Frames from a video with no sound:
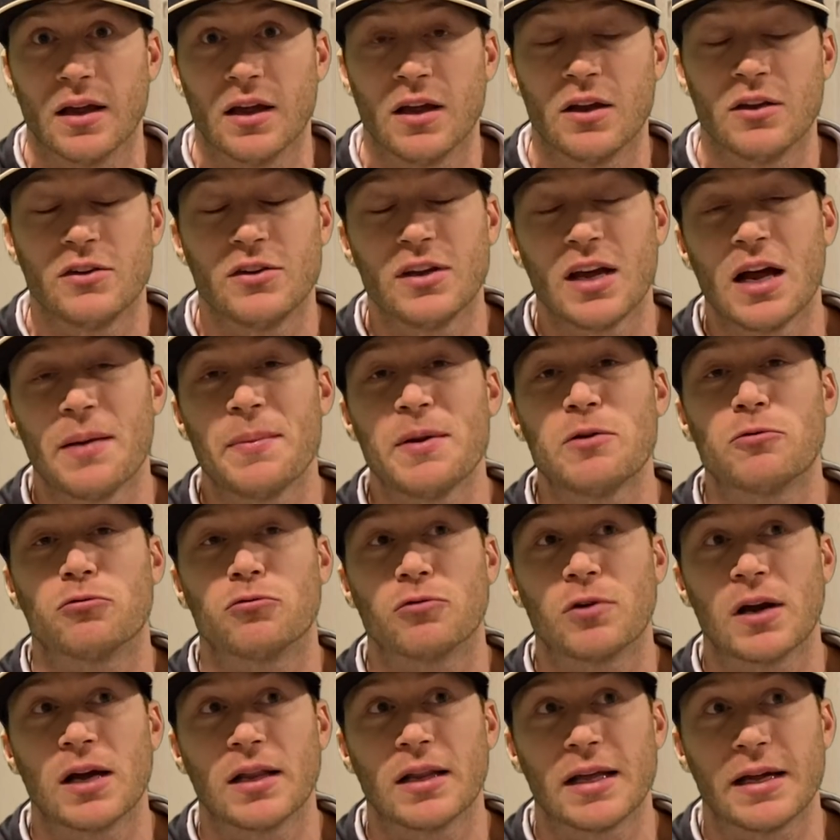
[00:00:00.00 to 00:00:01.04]
So you got to be
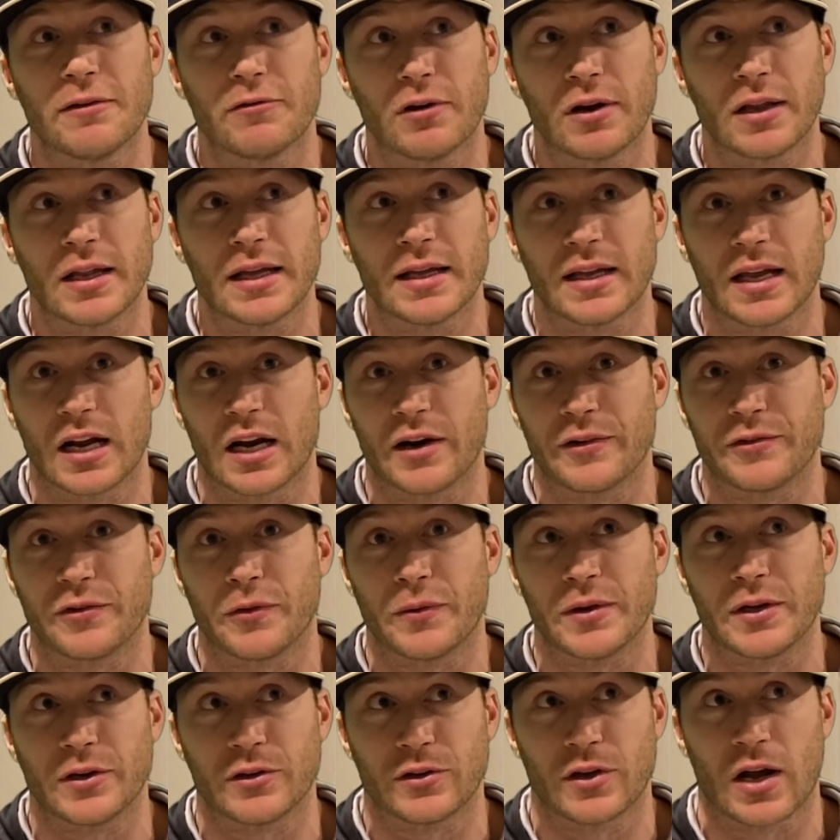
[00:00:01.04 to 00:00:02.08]
really, really careful
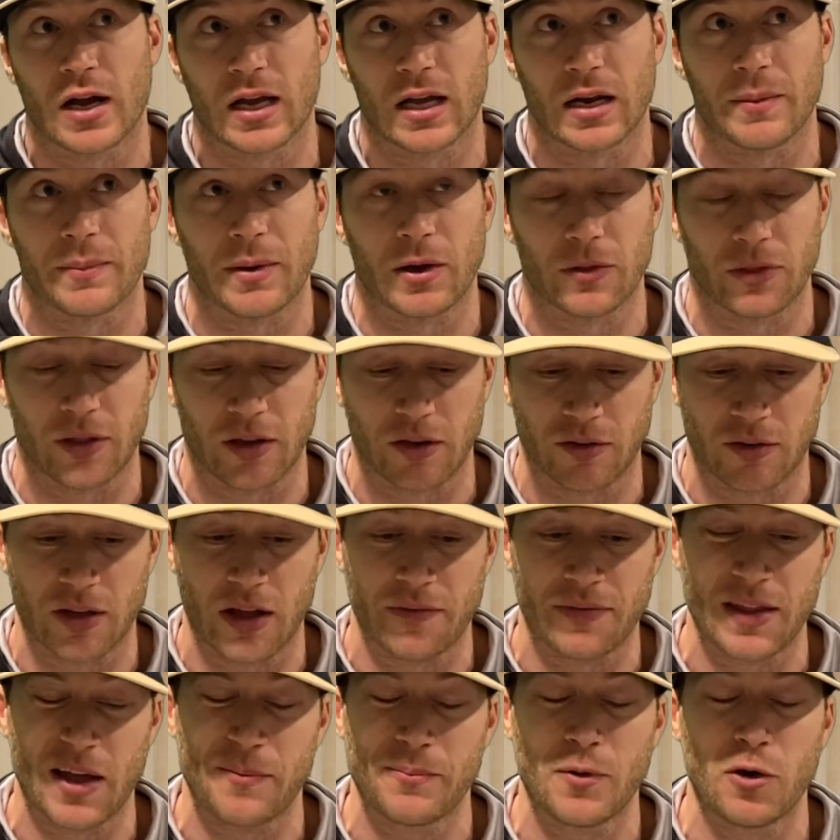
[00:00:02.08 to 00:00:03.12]
when you're talking about this
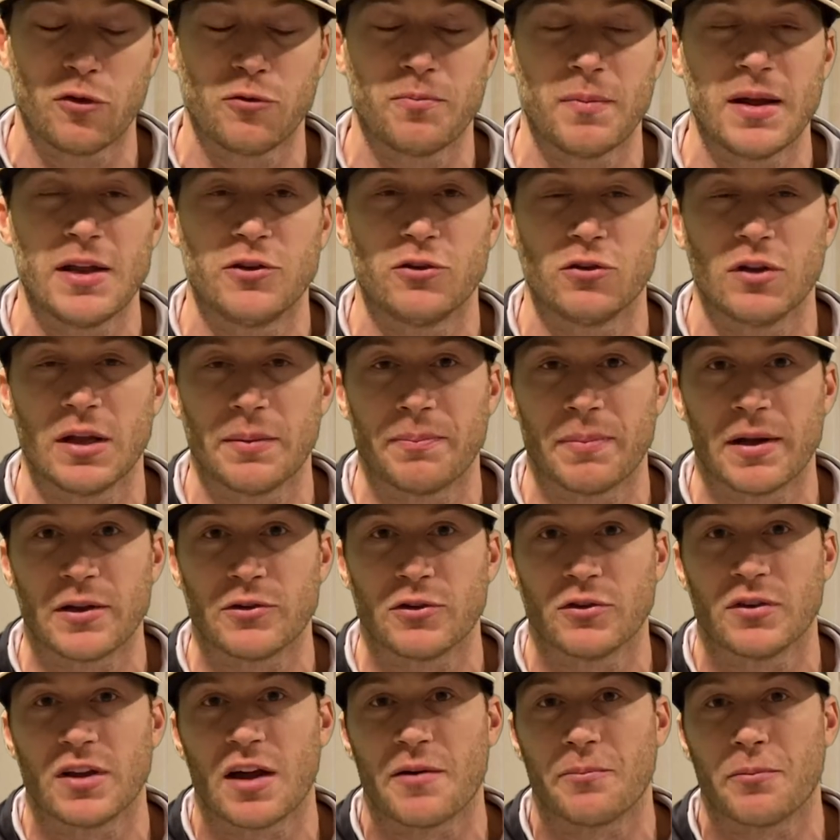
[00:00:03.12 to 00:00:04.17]
stuff. Now, most major league
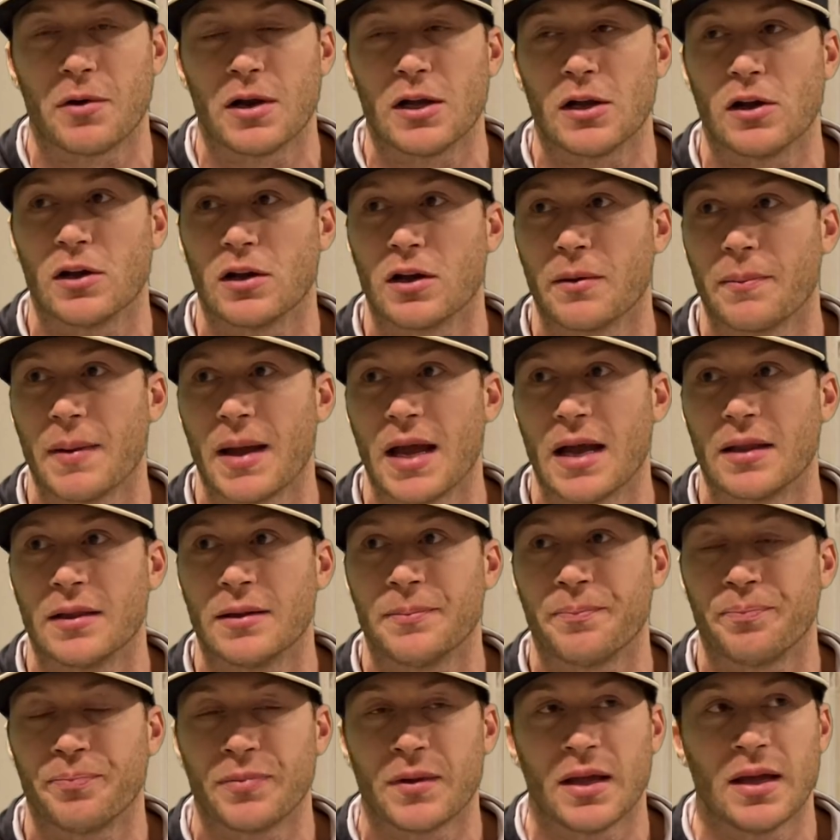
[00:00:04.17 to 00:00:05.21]
pitchers have pretty good command.
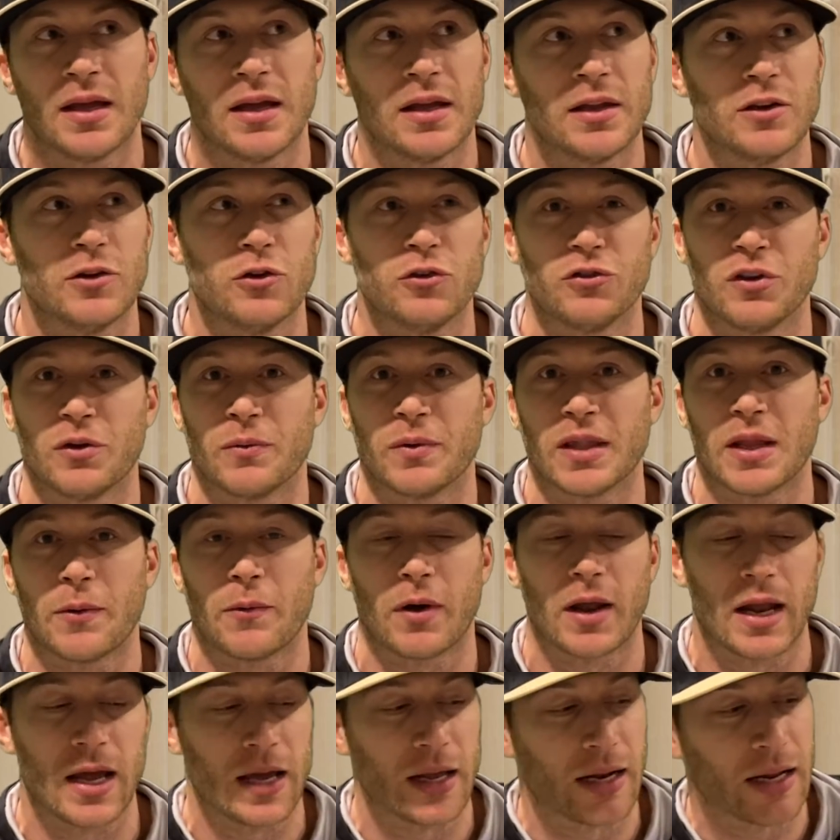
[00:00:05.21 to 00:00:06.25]
Usually when they
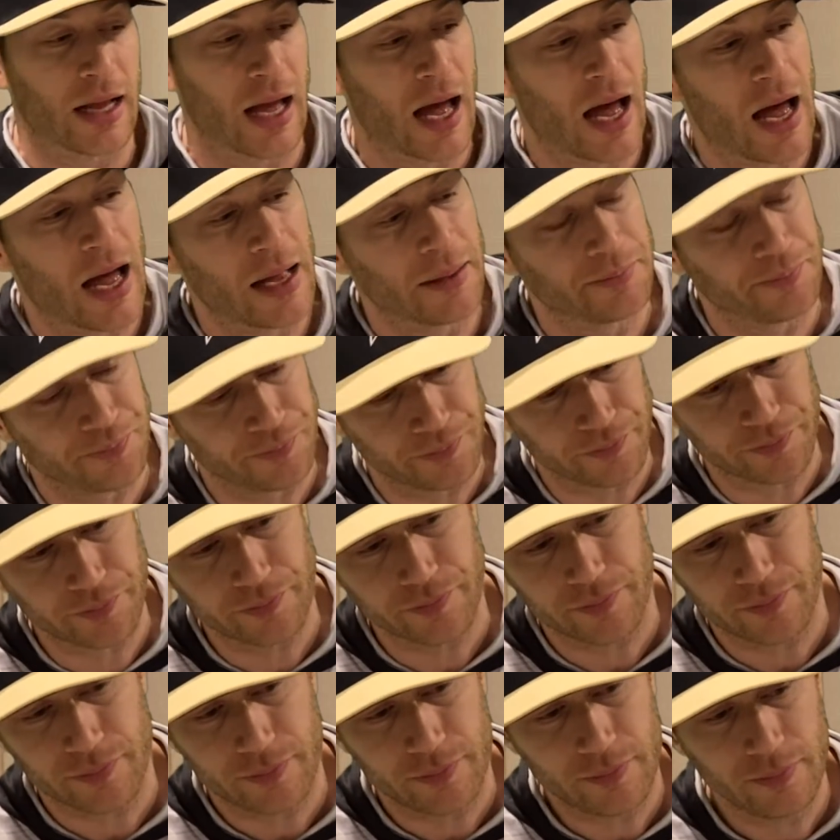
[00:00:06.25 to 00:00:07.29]
want to hit a guy,
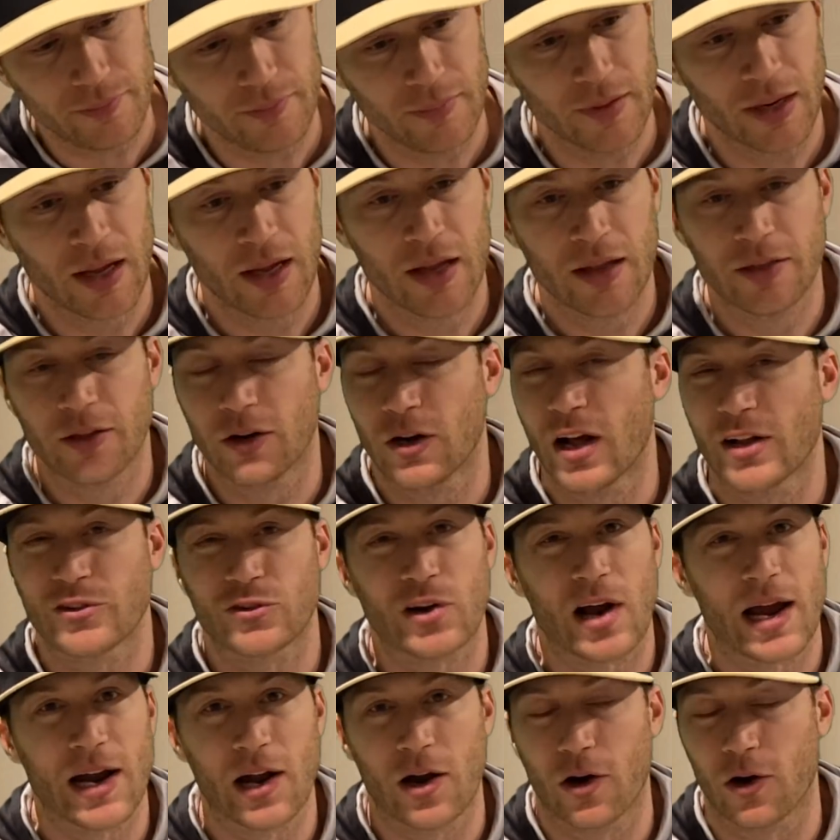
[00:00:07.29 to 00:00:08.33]
they're not
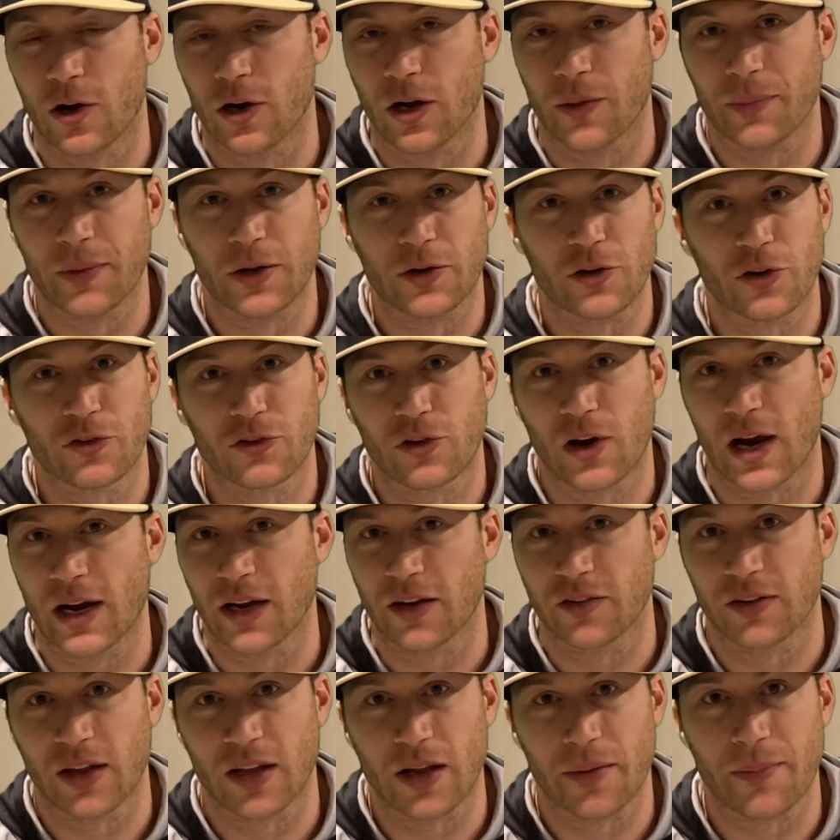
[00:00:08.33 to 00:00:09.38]
trying to hurt them. They're just trying
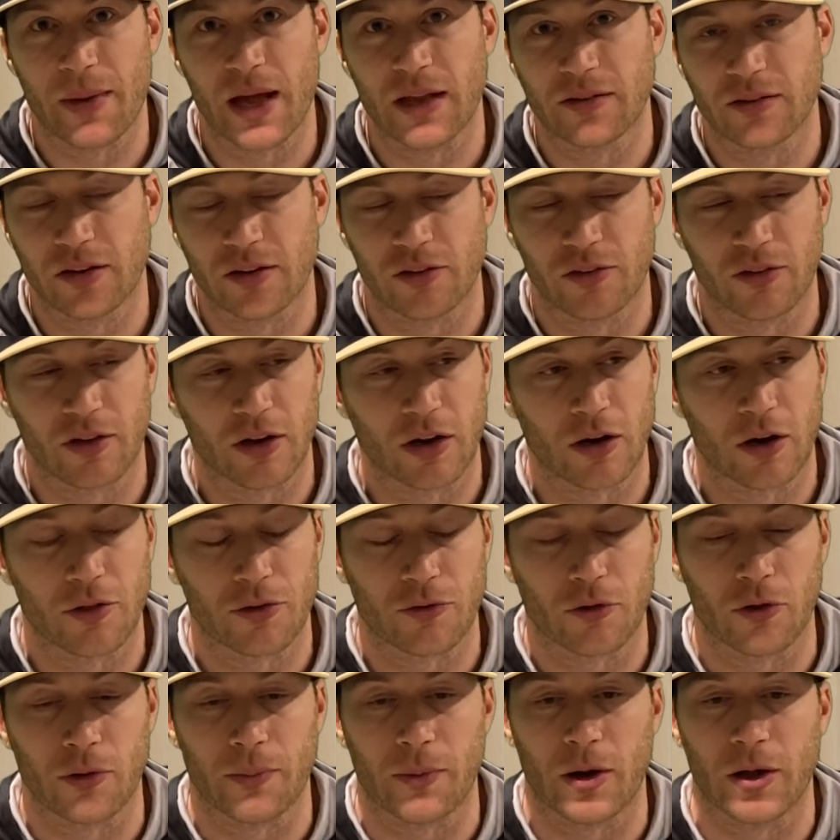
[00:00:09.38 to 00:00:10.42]
to send a message, and they're going to
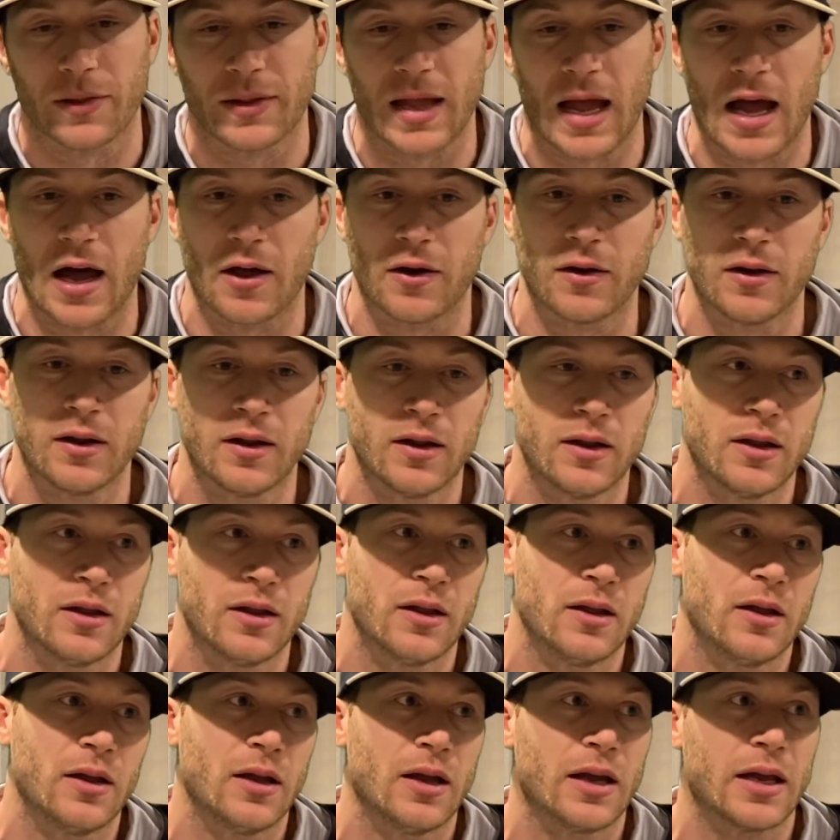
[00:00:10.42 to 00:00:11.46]
throw the ball down.
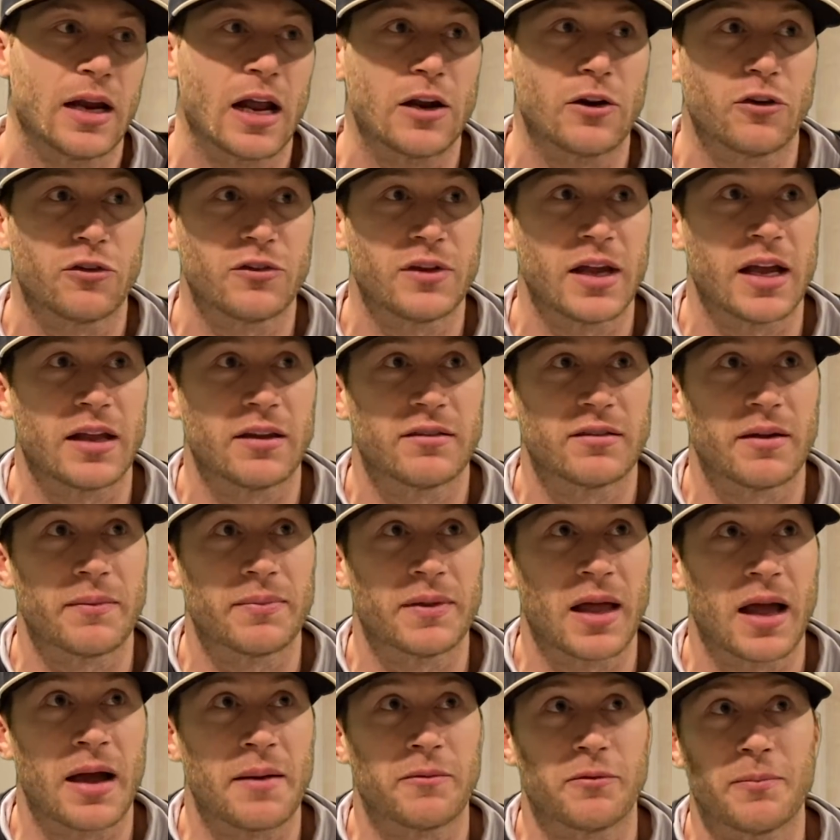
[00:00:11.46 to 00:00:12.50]
And I understand
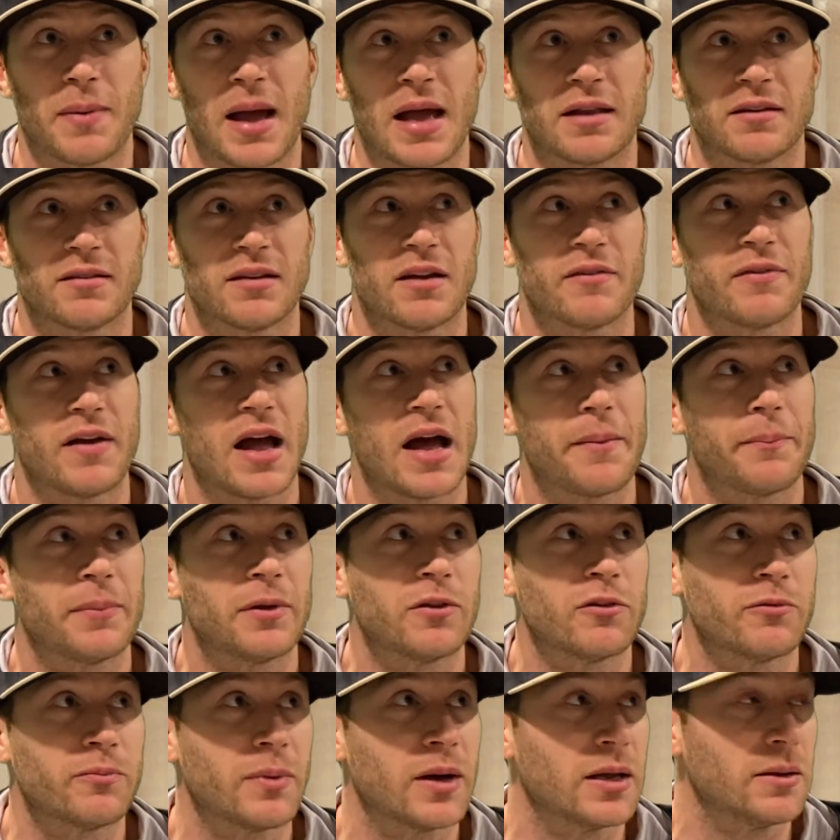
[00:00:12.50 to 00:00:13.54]
sometimes bad stuff
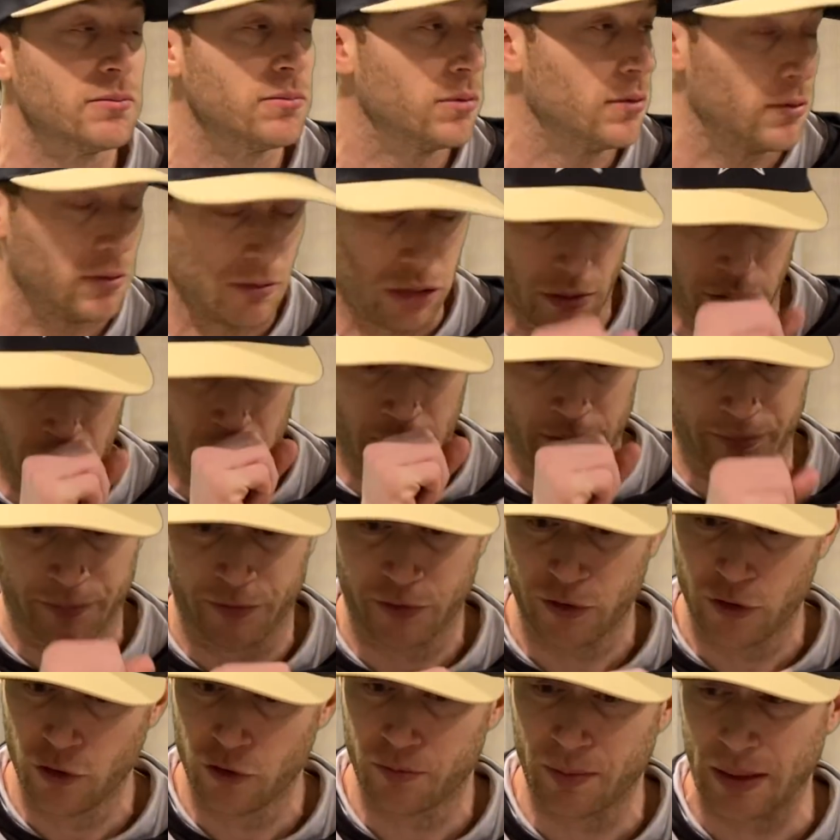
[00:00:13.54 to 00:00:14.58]
happens, but
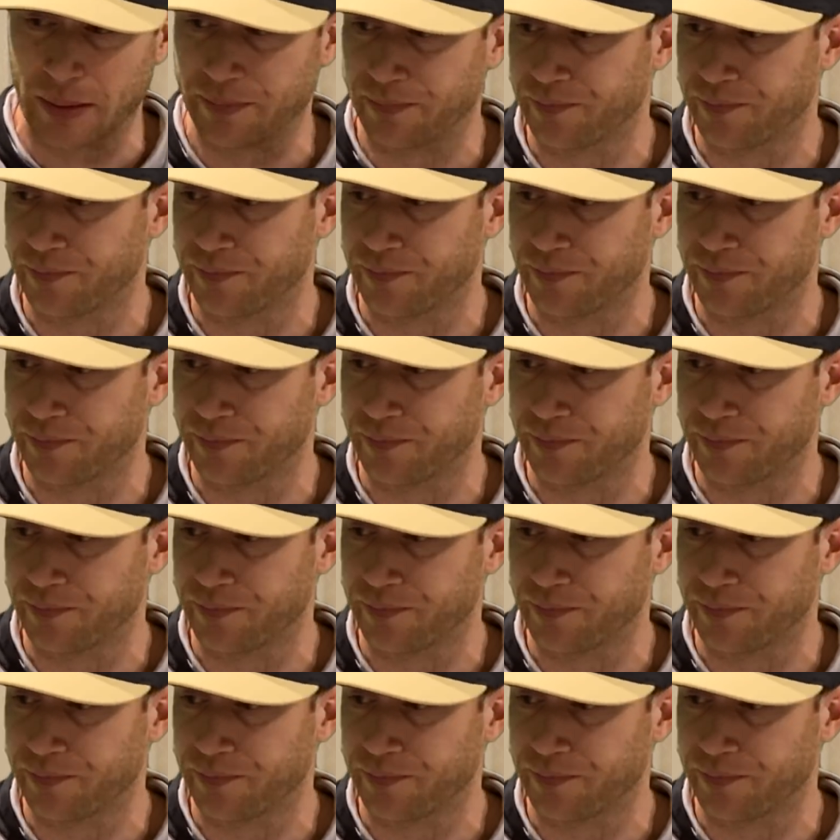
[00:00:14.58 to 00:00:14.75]
excuse me.